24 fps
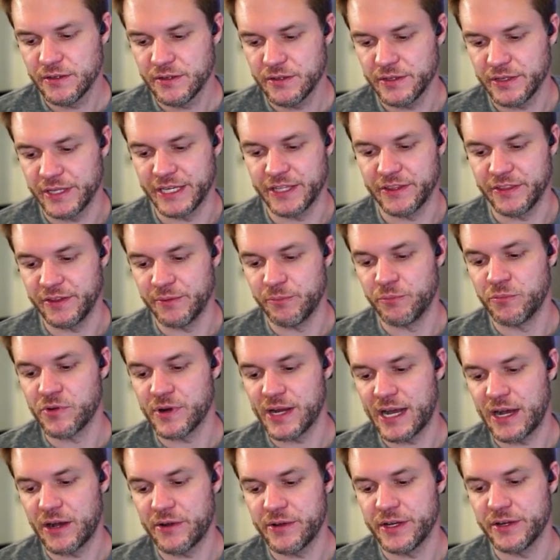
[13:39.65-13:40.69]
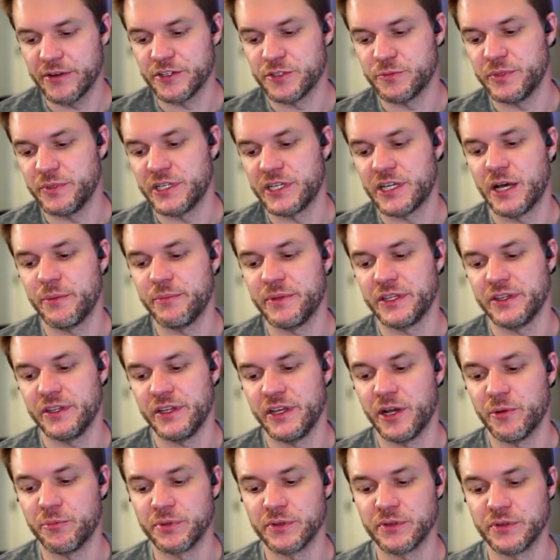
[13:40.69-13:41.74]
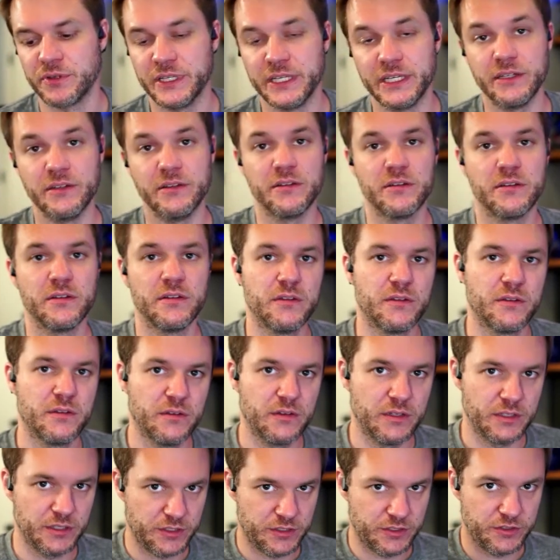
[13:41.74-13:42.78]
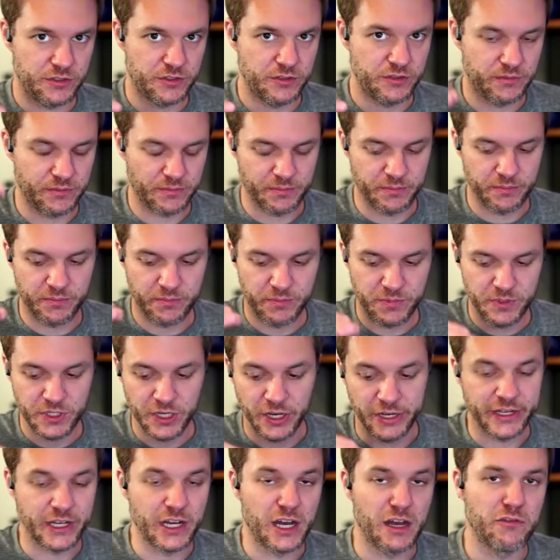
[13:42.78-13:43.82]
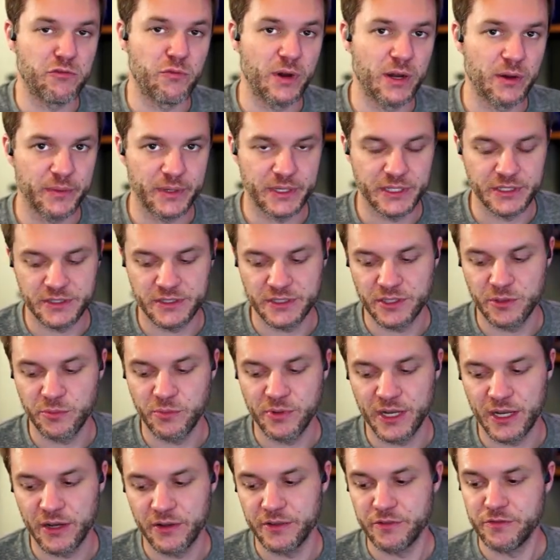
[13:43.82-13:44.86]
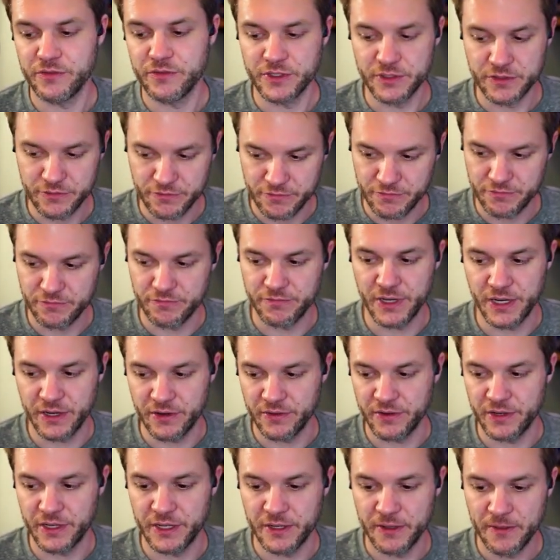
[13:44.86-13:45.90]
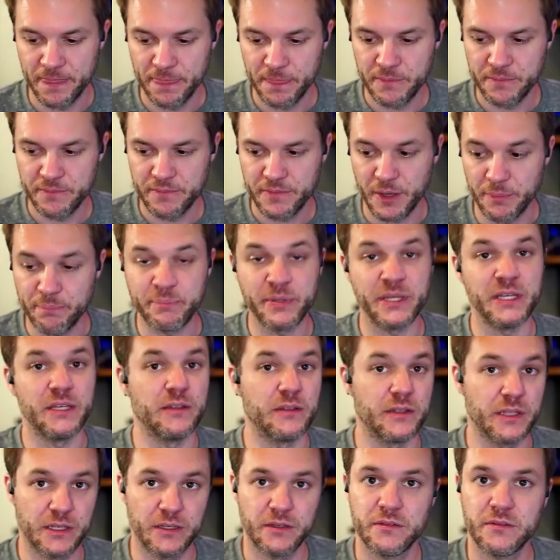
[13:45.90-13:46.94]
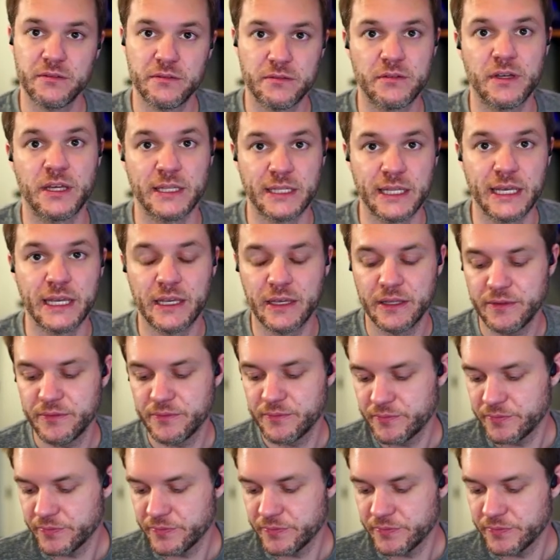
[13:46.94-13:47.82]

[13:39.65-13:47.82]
Like the brow here is becoming the upper lid. It's cutting off where we can see the brow. It feels very appealing. I like it.